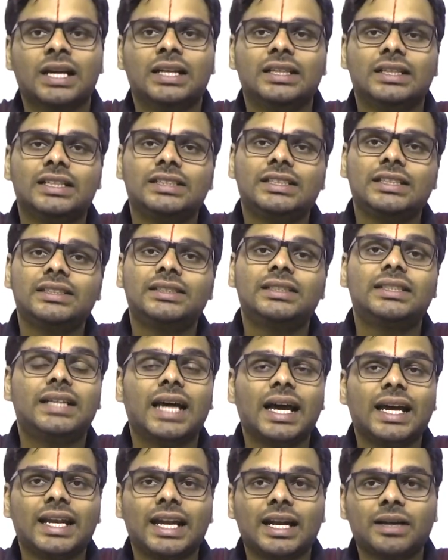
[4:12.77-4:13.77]
This is
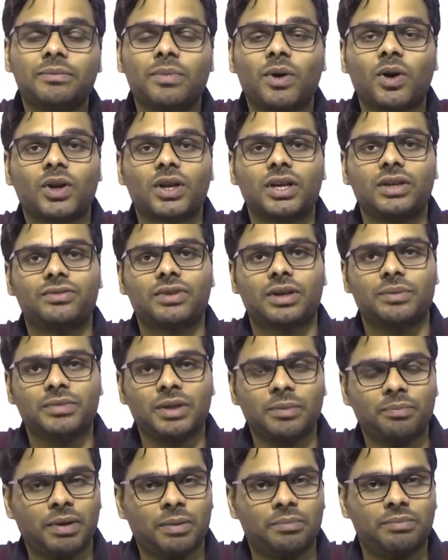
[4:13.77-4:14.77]
direct borrowing from the
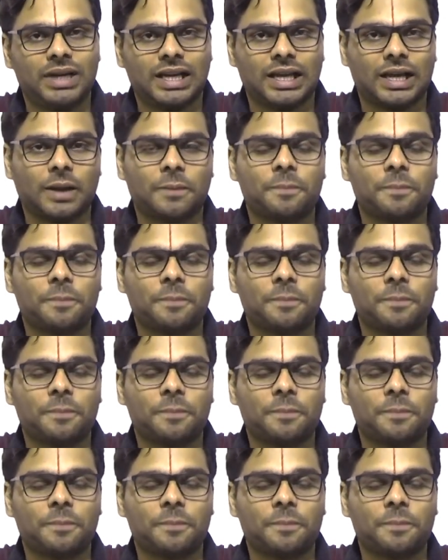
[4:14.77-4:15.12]
public.